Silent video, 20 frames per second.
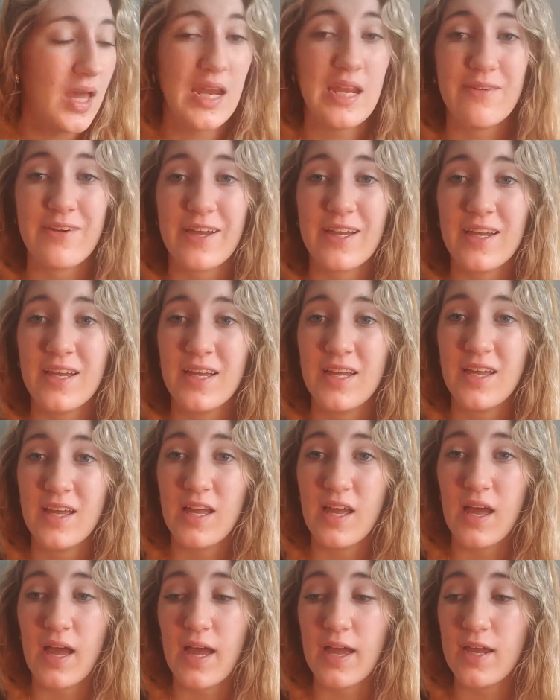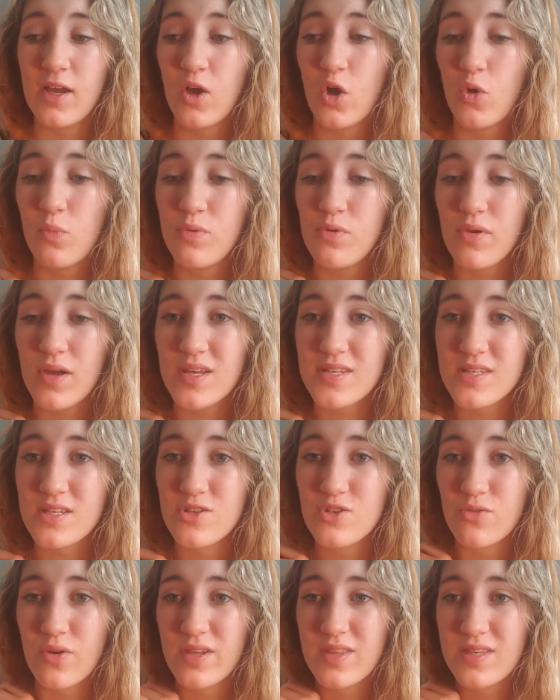Anyway, I hope you guys
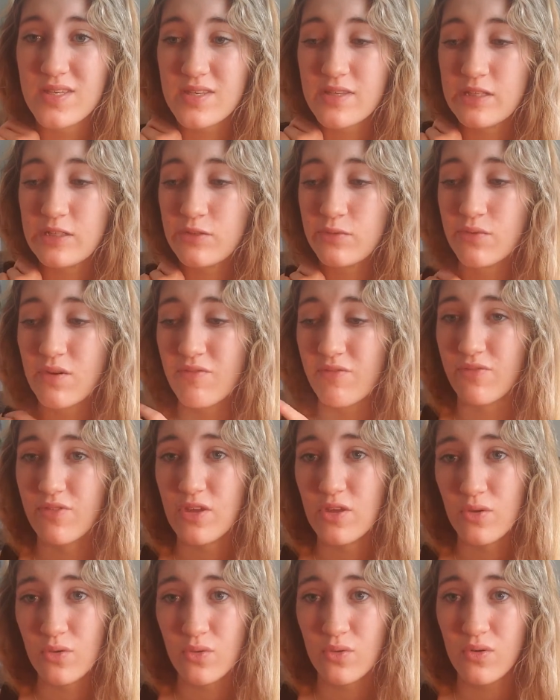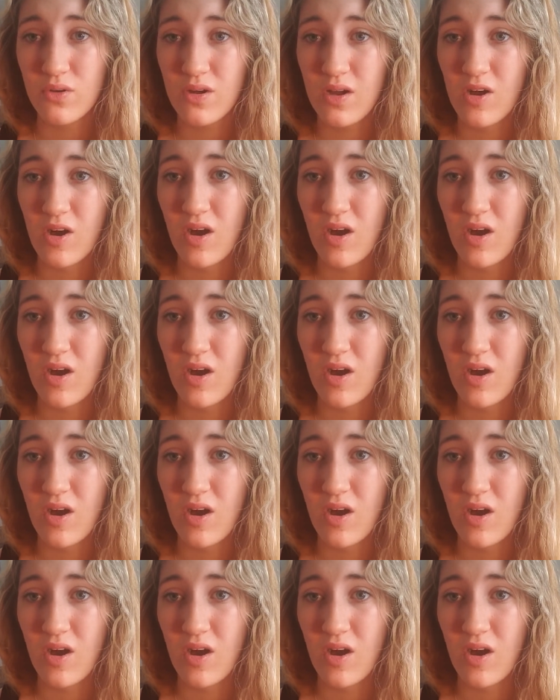enjoyed this little review.